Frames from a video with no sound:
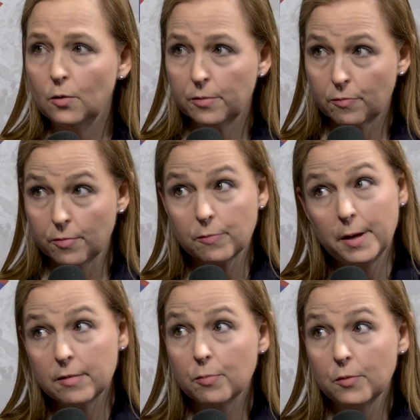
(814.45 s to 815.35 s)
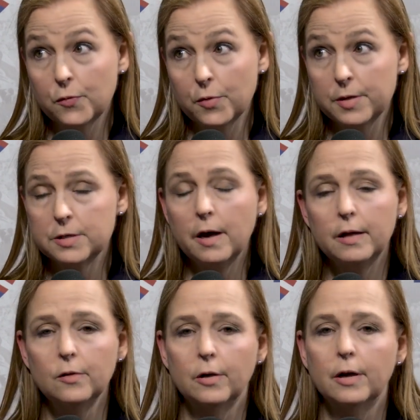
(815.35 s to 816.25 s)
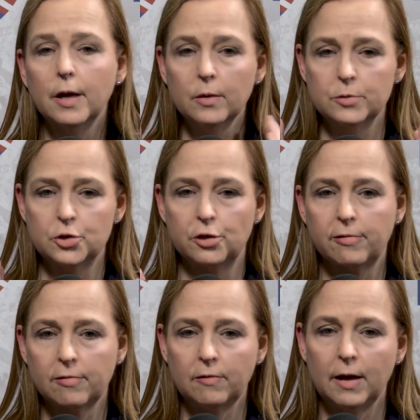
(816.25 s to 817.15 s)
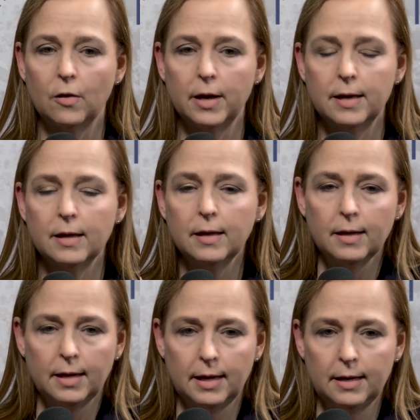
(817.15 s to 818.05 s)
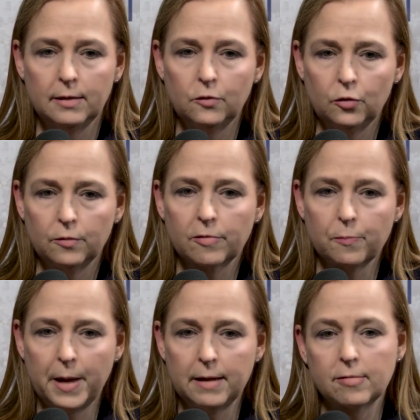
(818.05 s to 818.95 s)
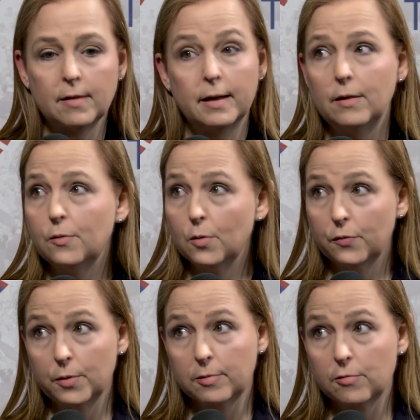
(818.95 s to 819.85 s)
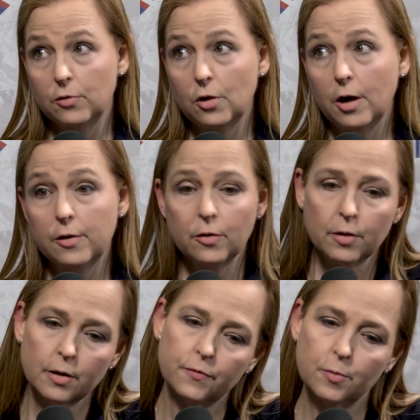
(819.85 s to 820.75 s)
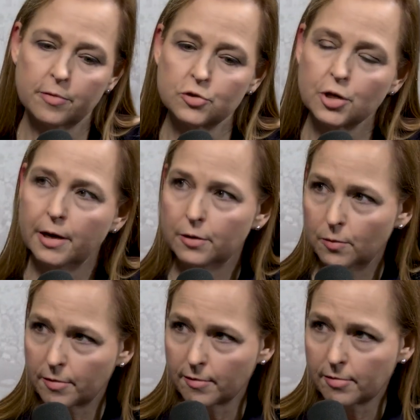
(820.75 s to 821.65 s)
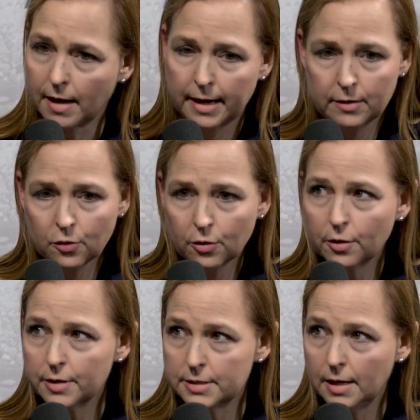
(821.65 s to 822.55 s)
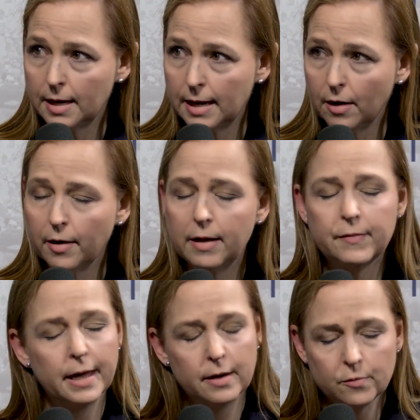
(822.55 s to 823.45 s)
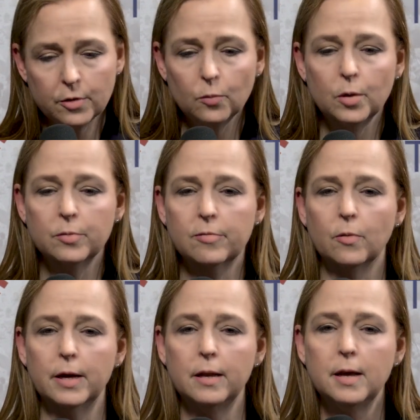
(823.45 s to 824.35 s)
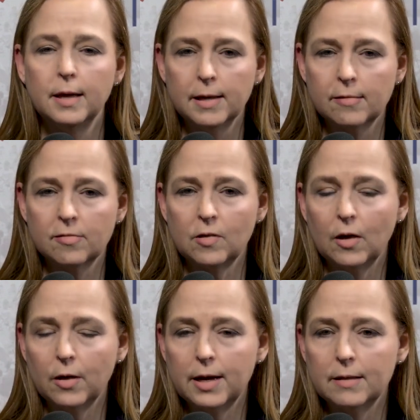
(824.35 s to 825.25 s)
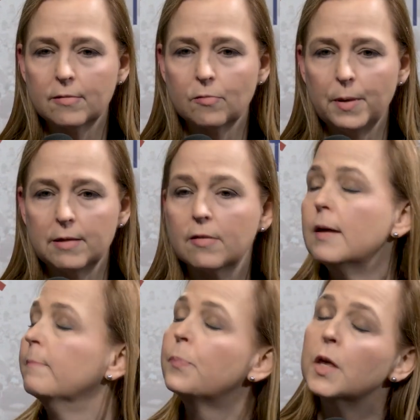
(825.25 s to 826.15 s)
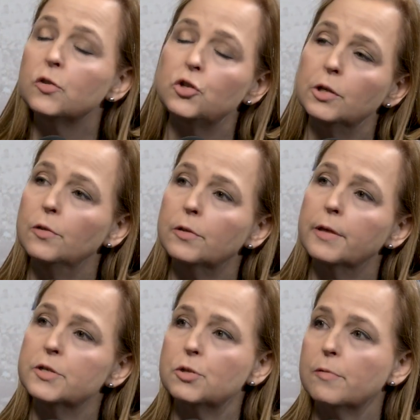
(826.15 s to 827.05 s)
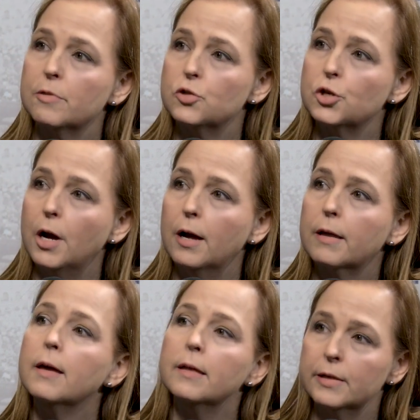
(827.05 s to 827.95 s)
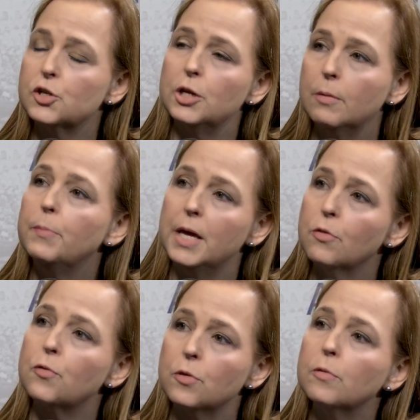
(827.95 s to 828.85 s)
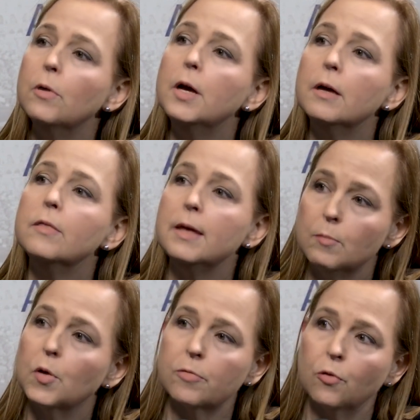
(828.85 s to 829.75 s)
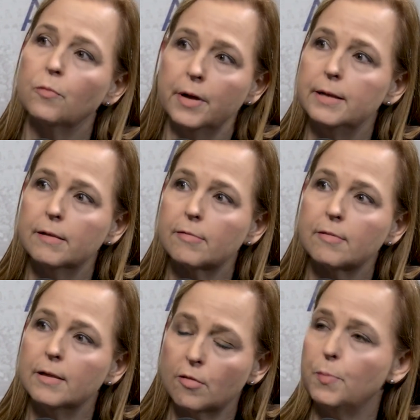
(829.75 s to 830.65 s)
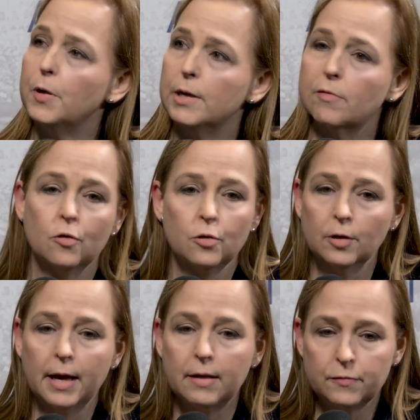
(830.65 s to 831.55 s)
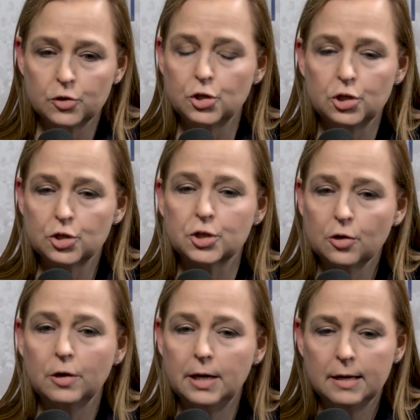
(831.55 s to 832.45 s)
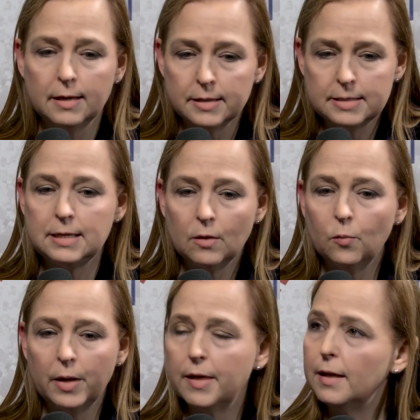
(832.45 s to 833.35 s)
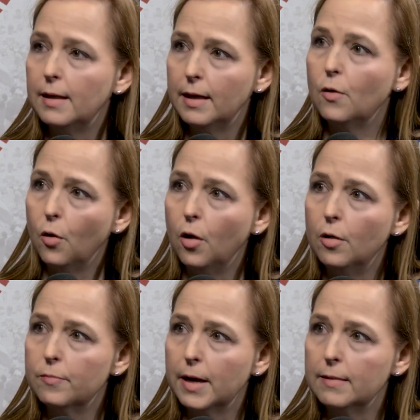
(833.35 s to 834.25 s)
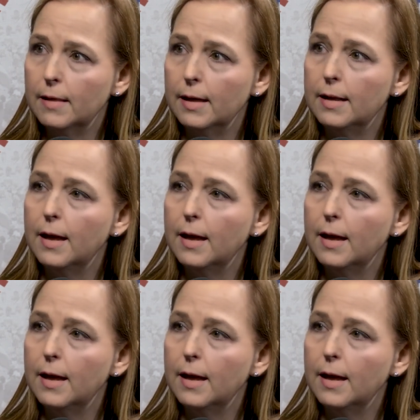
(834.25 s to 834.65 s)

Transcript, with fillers: who was responsible for the toddler was just staring into space. And I don't know if it was her daughter, if it was a child who was assigned to her to take right. care of. I don't know what was going on. Staring into space. She looked like she was in shock, like she had been through the most horrendous experience in her life and she just couldn't deal with it at all right then.